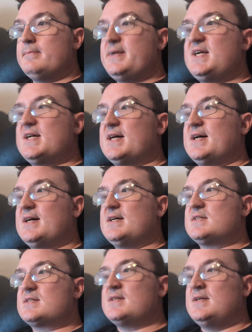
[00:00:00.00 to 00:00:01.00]

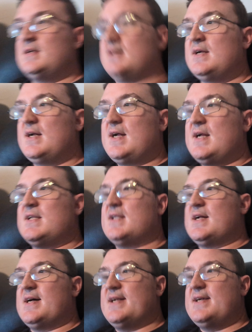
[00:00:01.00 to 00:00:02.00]
because a
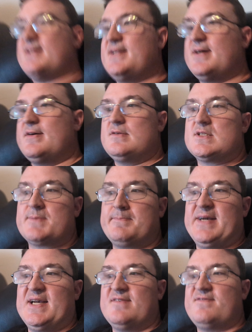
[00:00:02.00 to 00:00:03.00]
lot of those
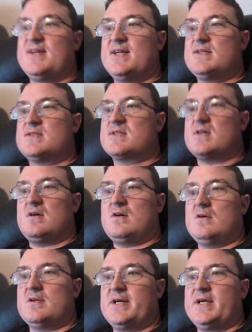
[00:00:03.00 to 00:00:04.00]
methods
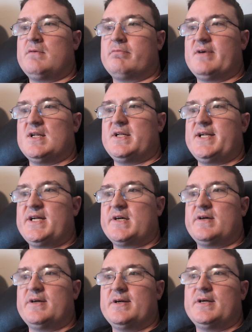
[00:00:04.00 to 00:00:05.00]
are like really
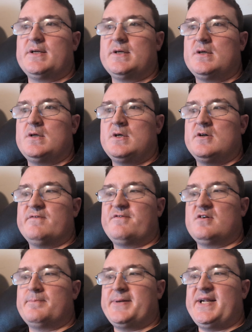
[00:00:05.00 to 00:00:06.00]
good
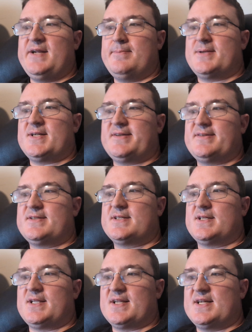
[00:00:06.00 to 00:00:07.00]
for people
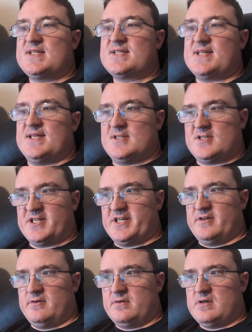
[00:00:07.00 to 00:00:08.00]
to listen
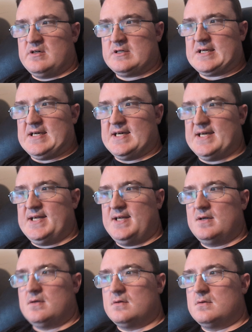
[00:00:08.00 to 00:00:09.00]
to, okay?